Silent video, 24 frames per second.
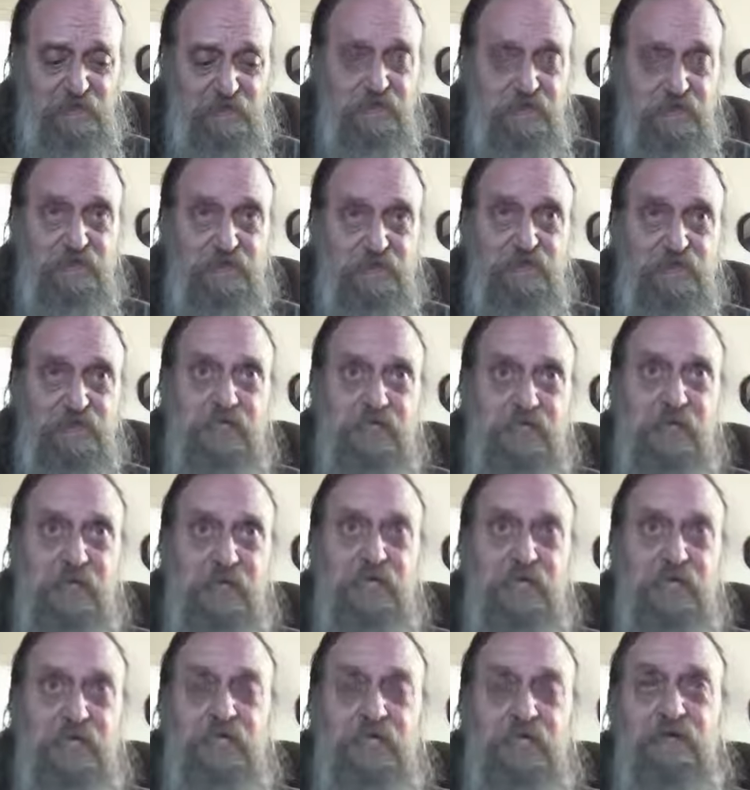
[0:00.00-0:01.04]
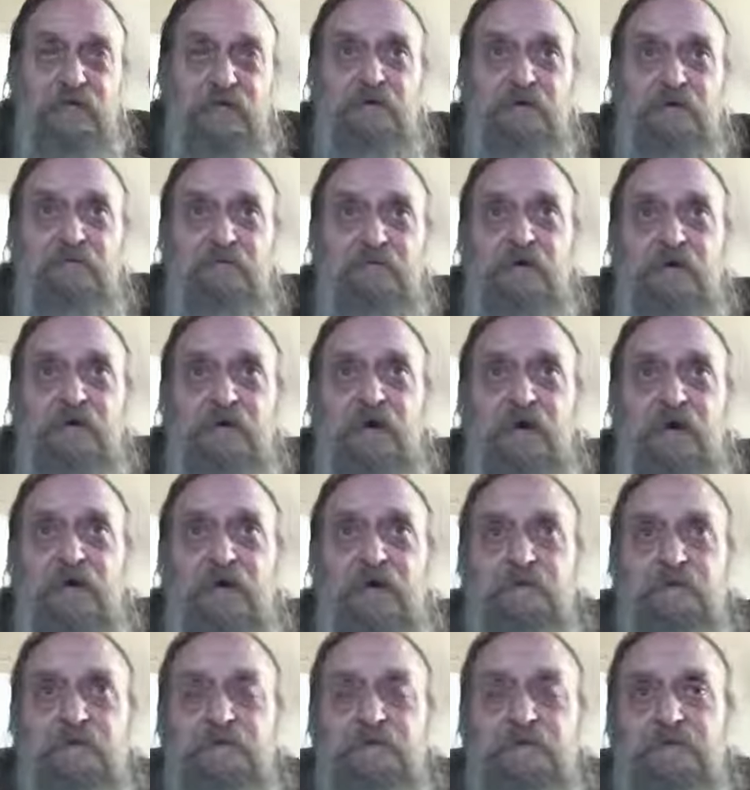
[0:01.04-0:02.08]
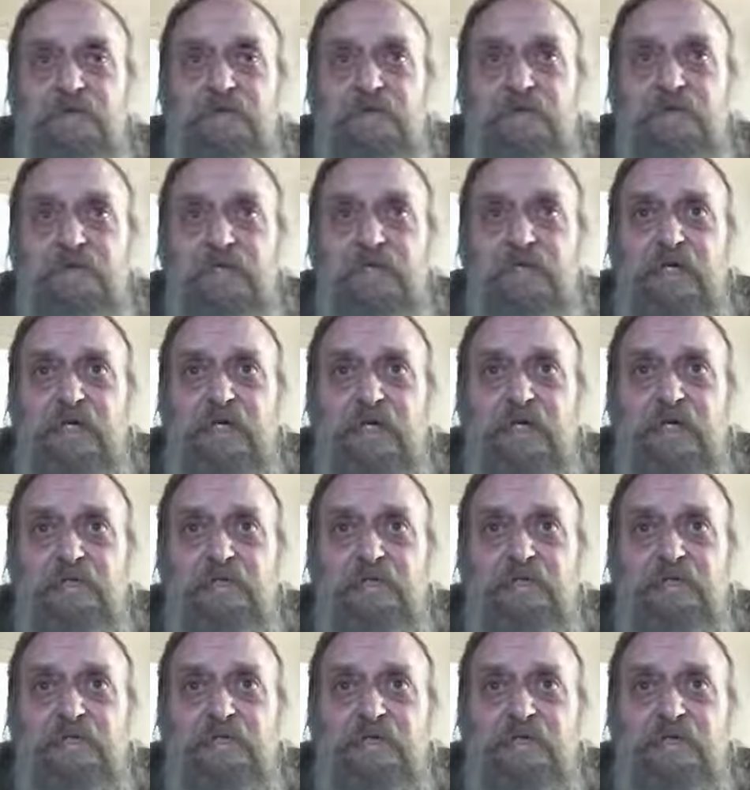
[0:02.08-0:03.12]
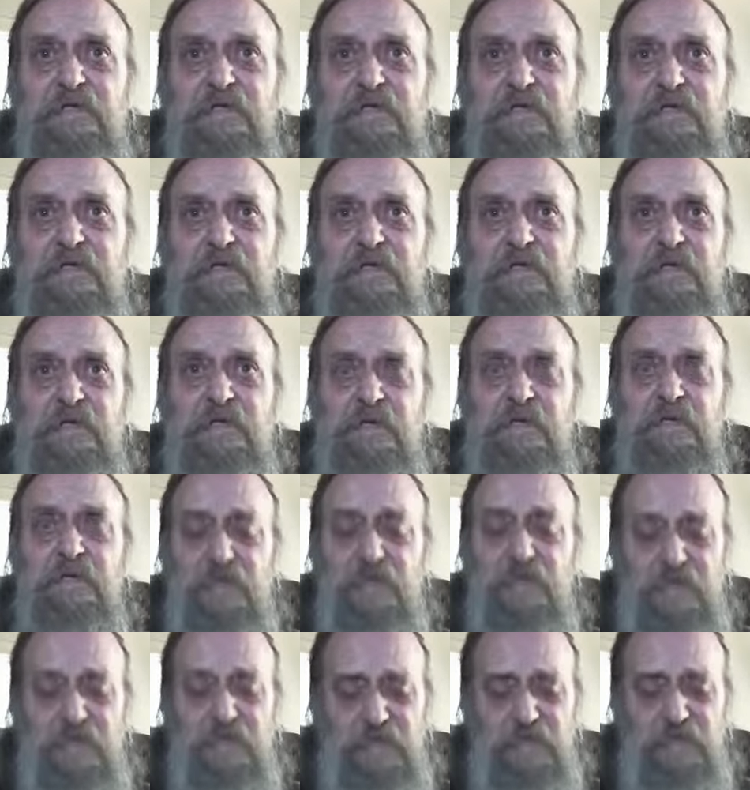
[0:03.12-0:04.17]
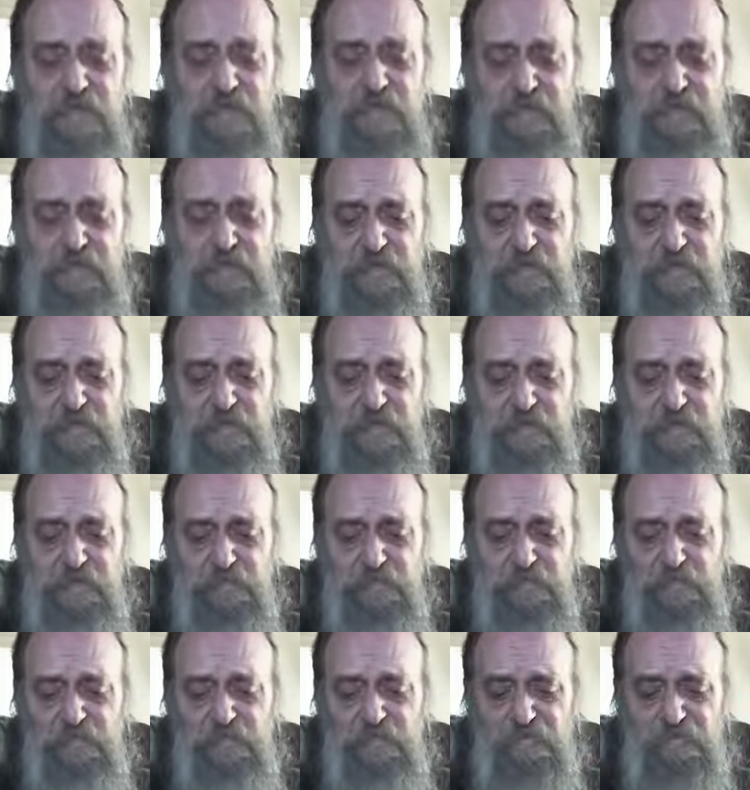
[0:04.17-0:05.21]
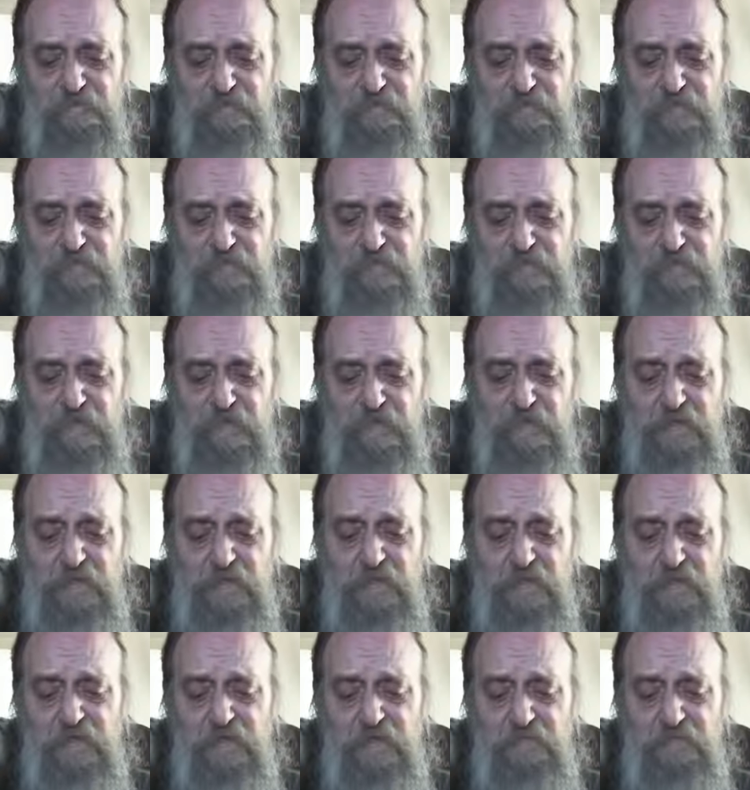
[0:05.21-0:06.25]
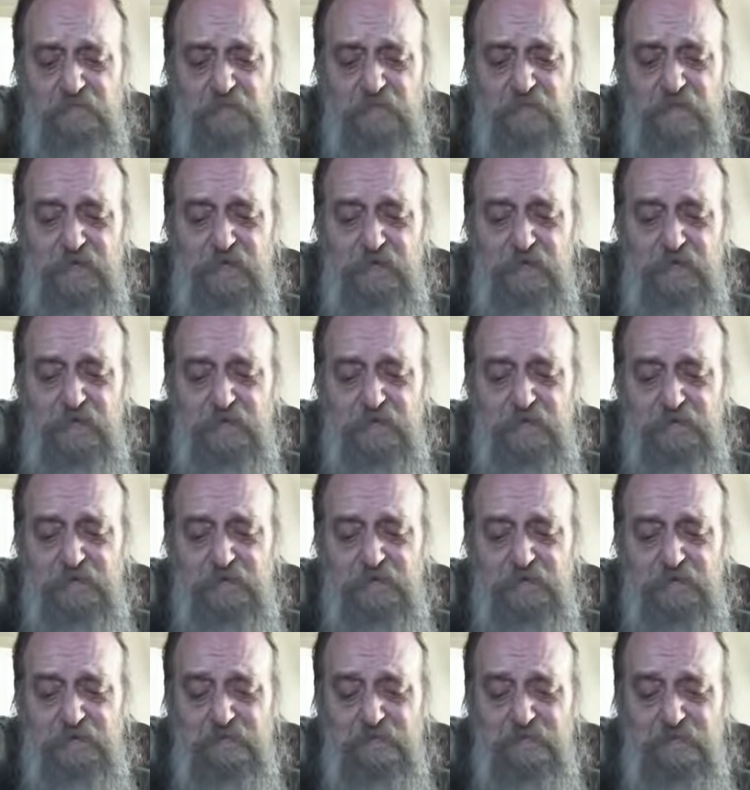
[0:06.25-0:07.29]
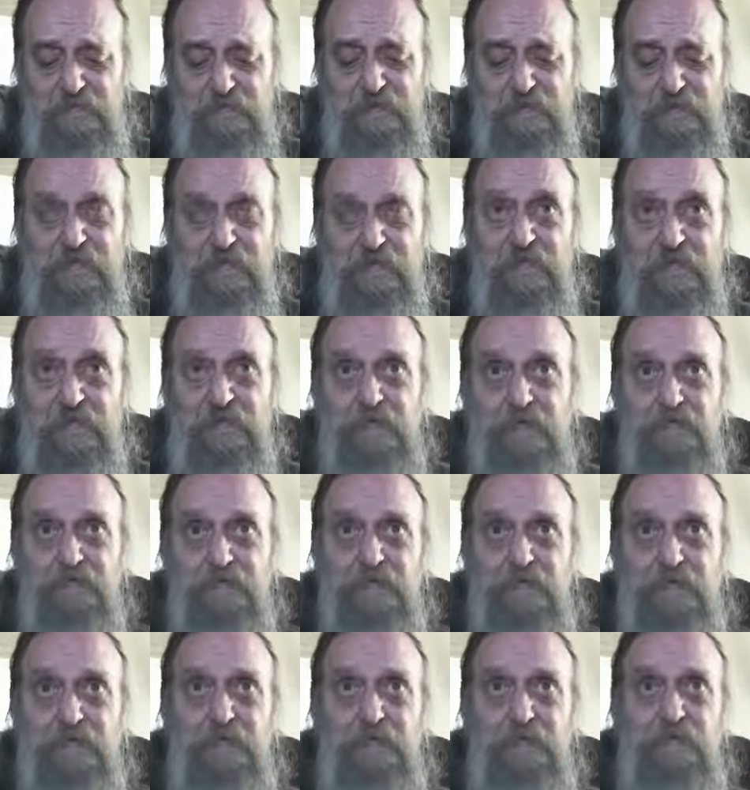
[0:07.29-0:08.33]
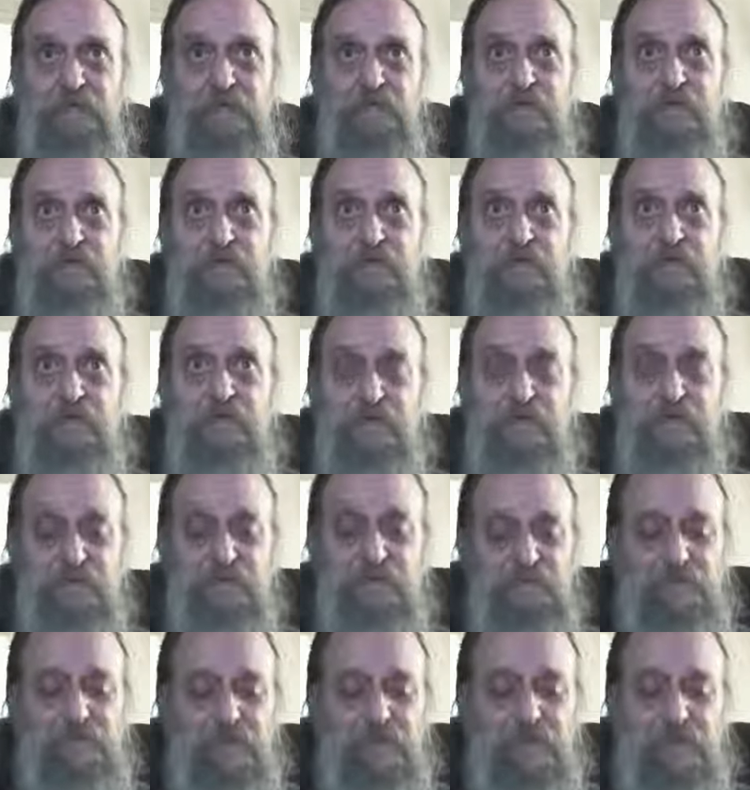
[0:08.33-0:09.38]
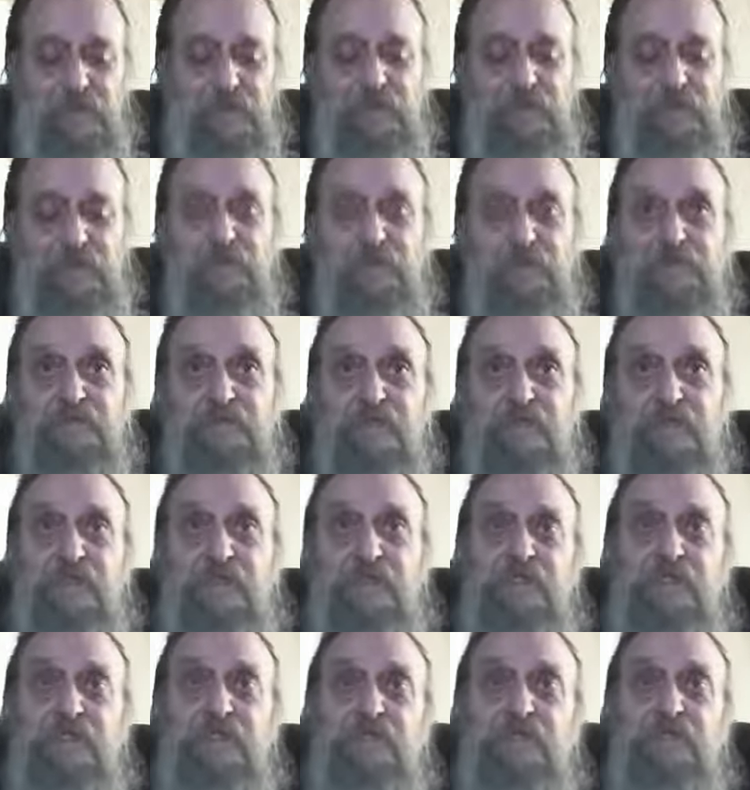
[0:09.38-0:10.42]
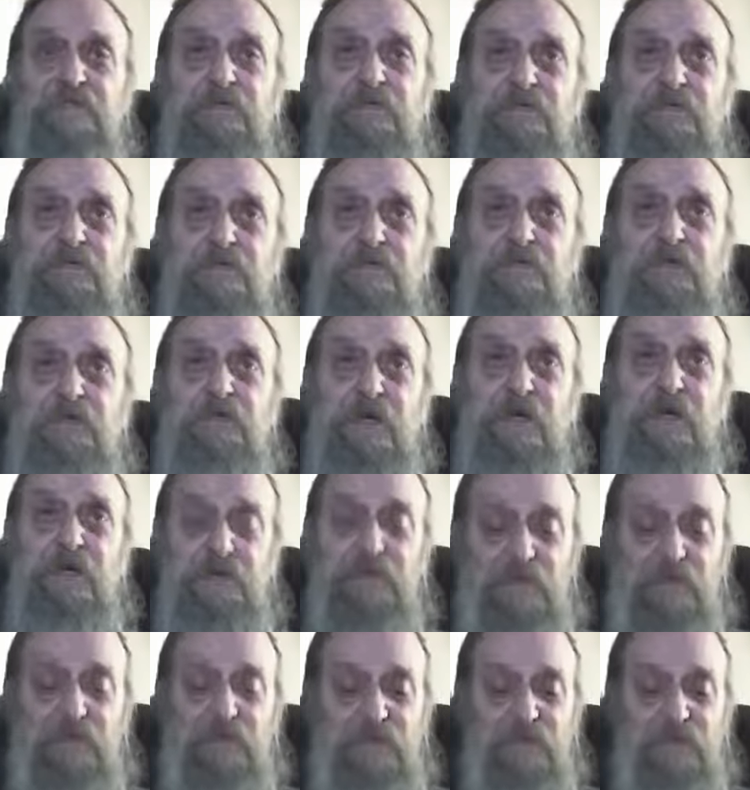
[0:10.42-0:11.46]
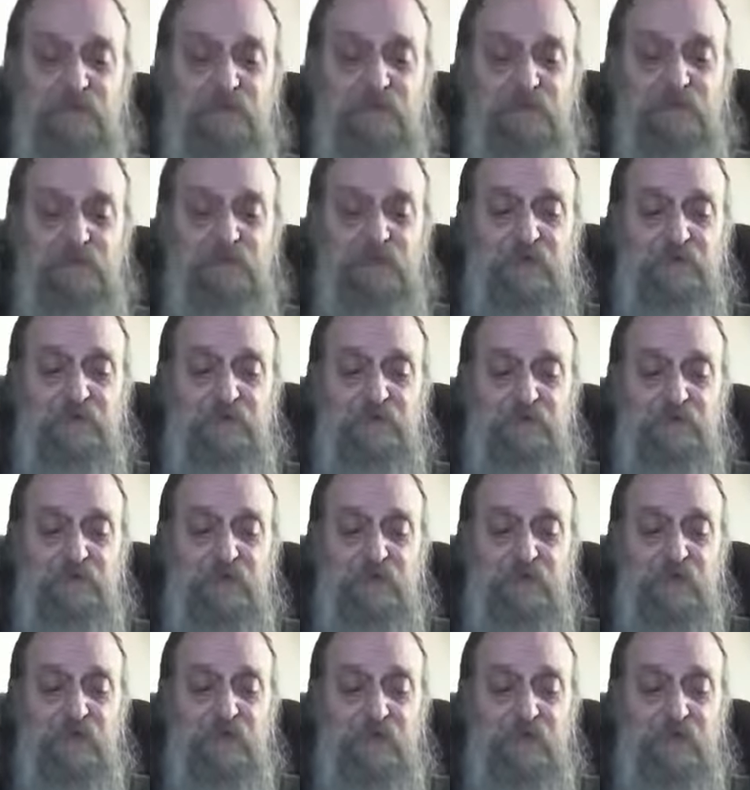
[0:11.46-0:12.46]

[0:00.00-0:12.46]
just kind of clarifying a few things, and and um, I, I'm not really, I haven't come to a definitive conclusion about the whole thing, but